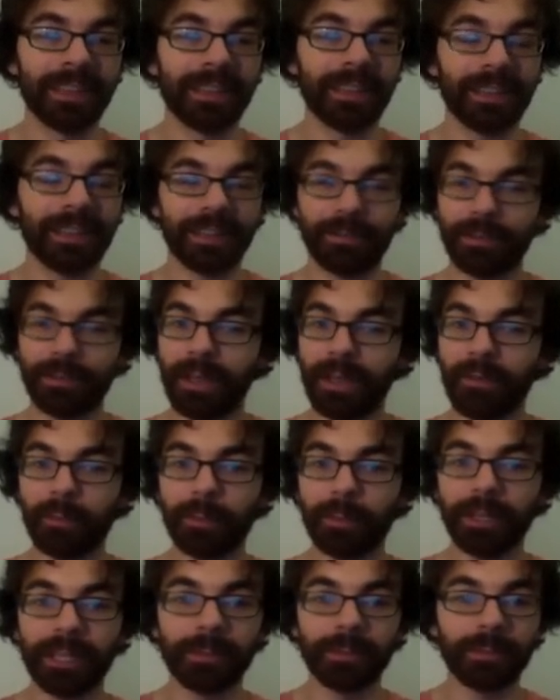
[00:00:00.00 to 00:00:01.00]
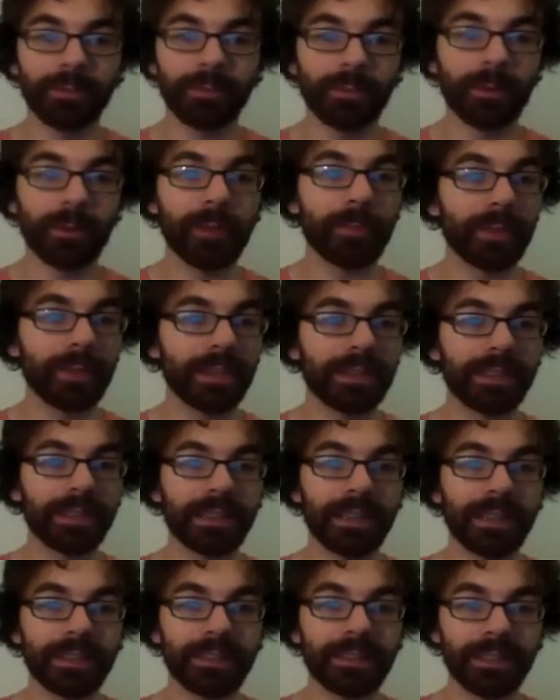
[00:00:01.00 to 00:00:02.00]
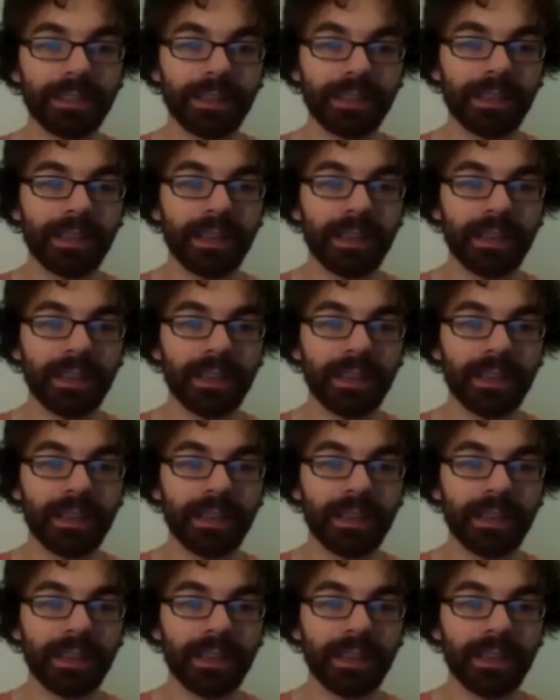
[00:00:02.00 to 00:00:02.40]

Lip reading: If you haven't played it before, the basic idea